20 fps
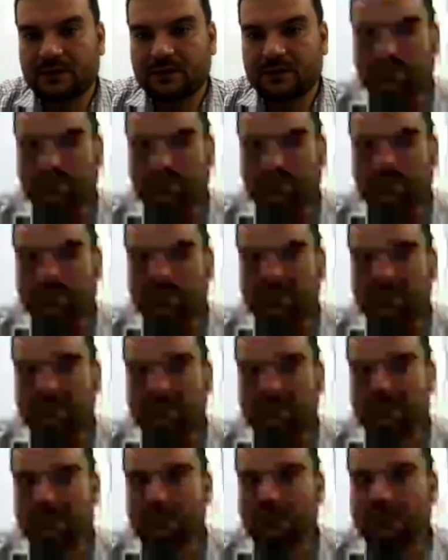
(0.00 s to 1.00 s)
There are
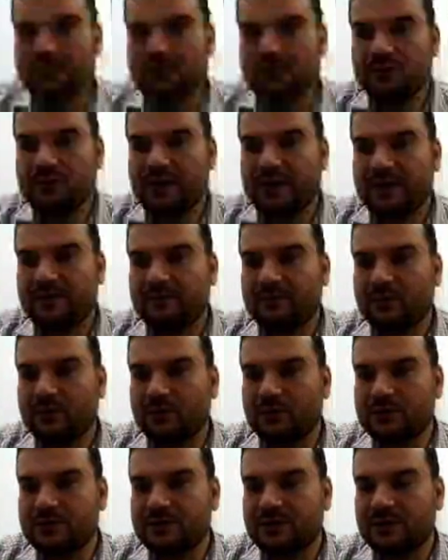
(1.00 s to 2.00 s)
about 2 lakh
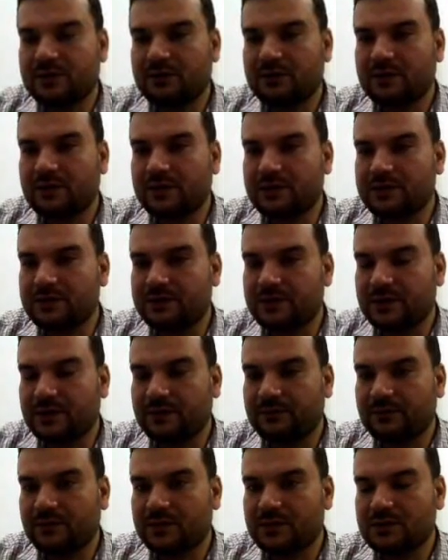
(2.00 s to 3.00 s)
boats in our country.
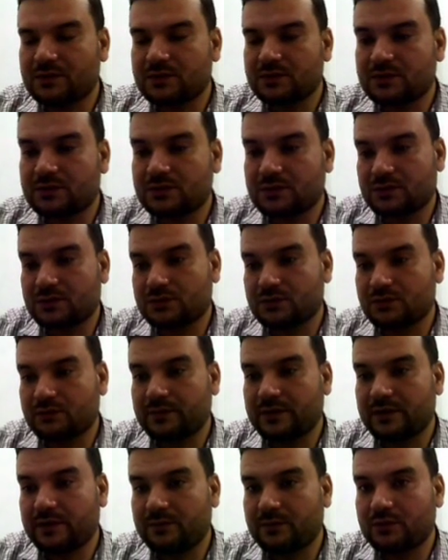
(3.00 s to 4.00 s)
So
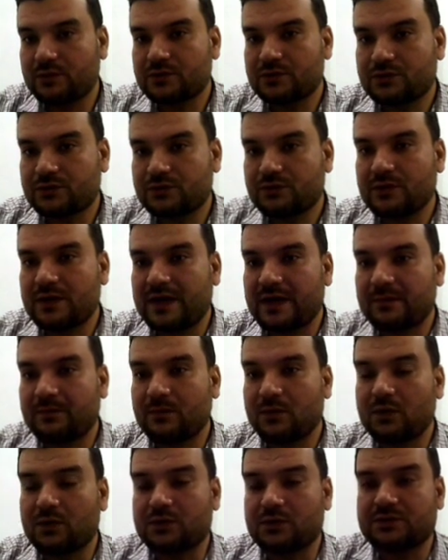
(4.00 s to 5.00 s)
many boats, 2 lakh
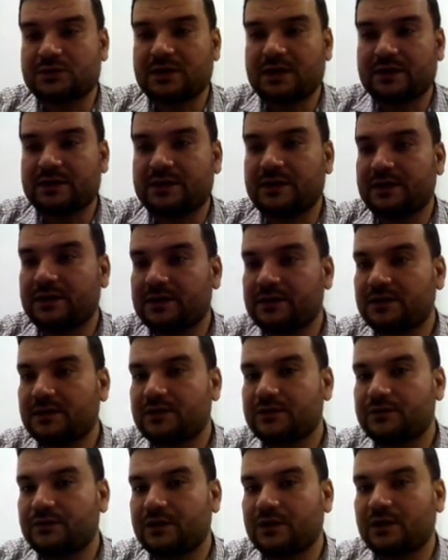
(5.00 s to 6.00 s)
boats are there in the
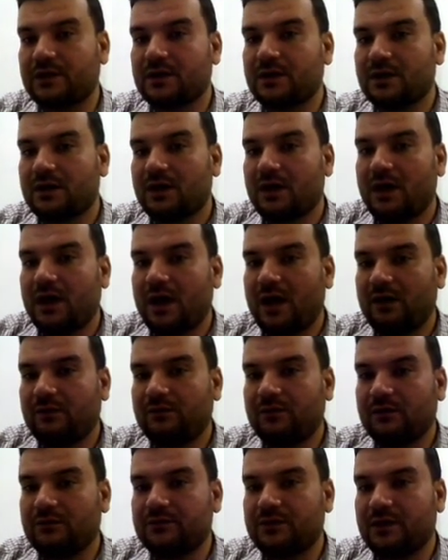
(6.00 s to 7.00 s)
country. Half
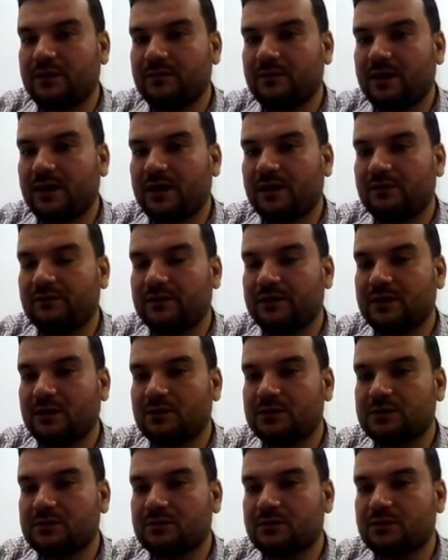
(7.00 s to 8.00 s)
of them are
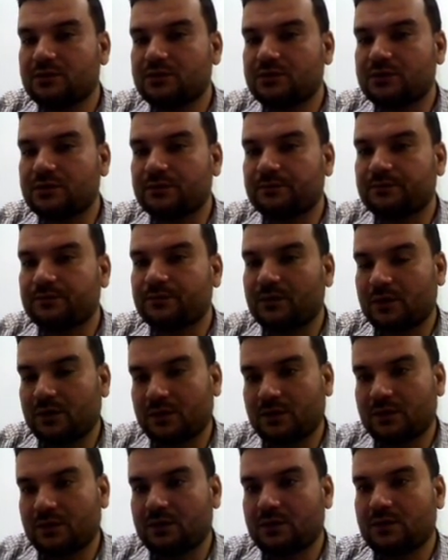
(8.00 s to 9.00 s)
without a motor.
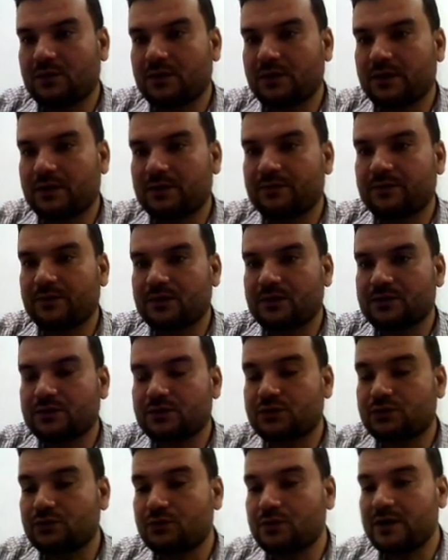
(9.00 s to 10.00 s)
Okay, so
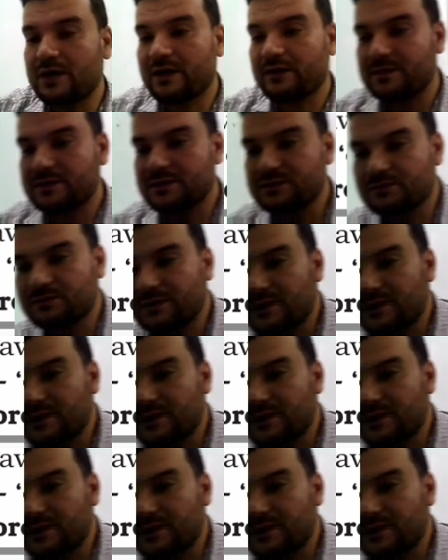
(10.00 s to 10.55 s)
2 lakh means 1